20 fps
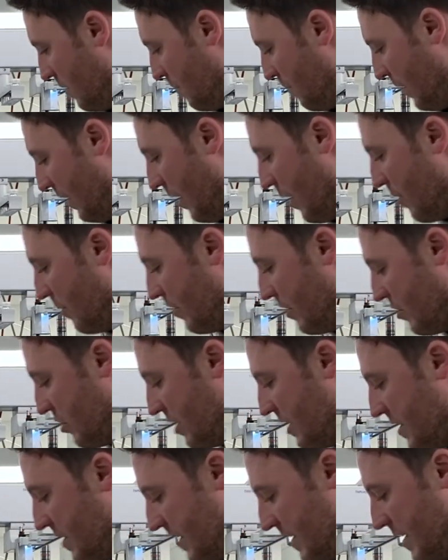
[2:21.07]
Below the
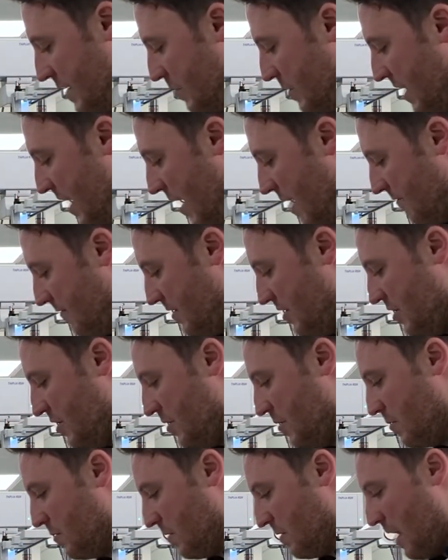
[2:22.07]
GC we have a
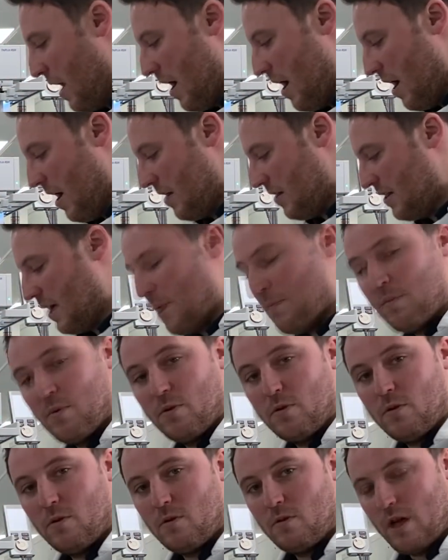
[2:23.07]
new
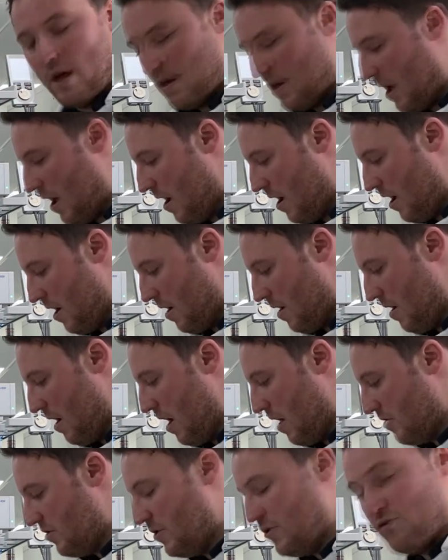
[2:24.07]
sample,
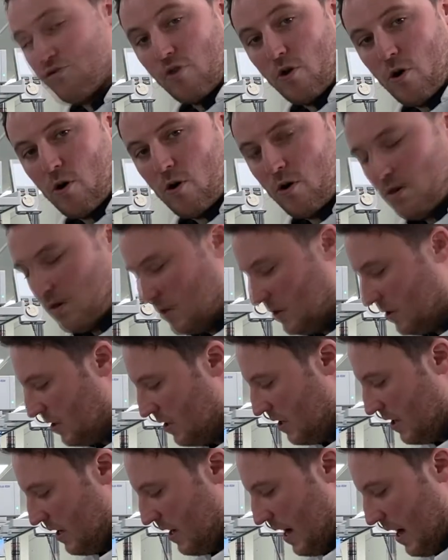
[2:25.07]
a new drawer,
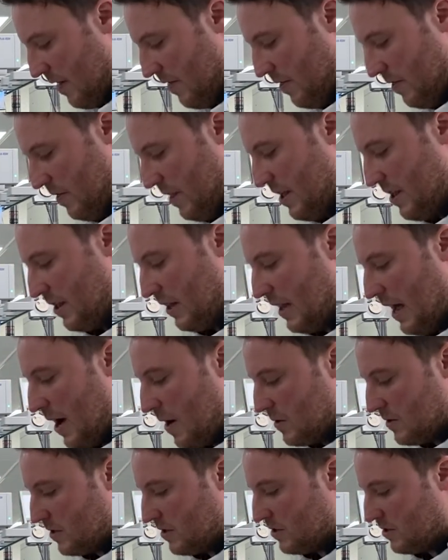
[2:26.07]
and this
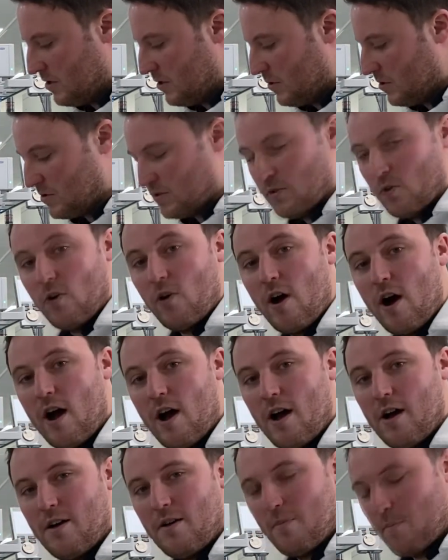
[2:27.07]
allows us to store
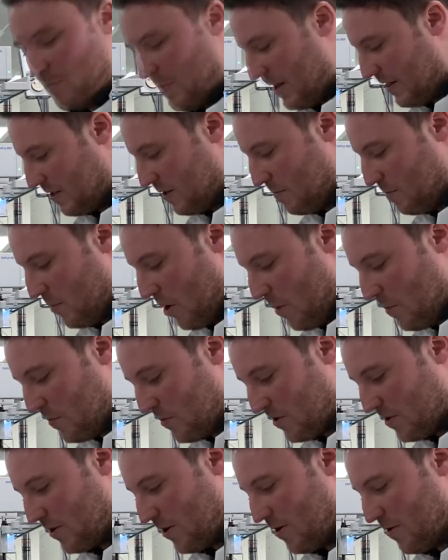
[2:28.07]
our bits and
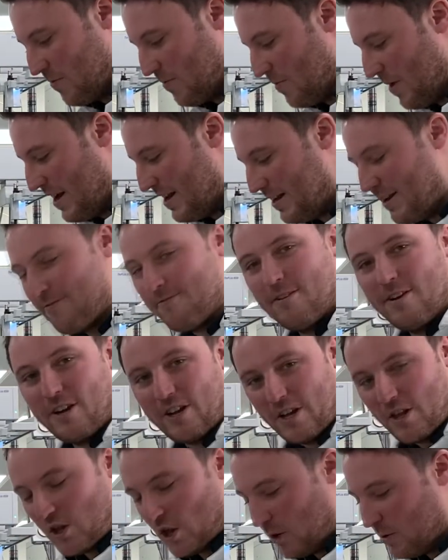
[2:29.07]
bobs, so many different
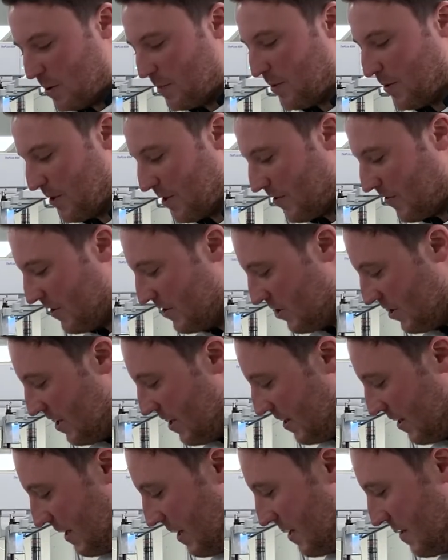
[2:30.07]
consumables for
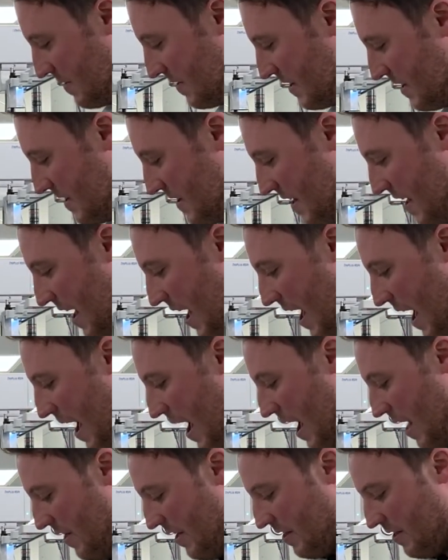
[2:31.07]
GC.
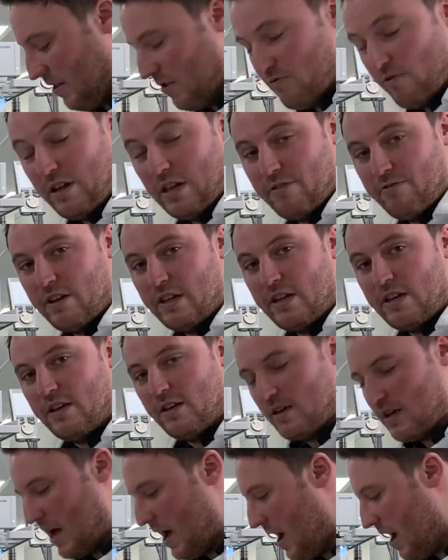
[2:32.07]
This is
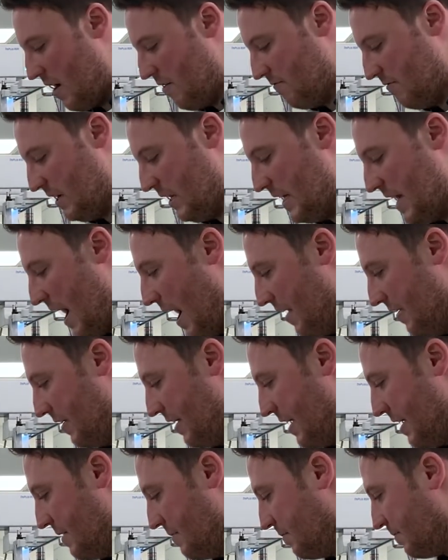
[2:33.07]
really
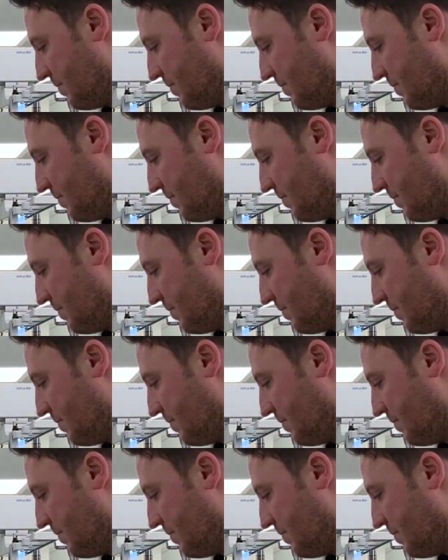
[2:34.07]
handy.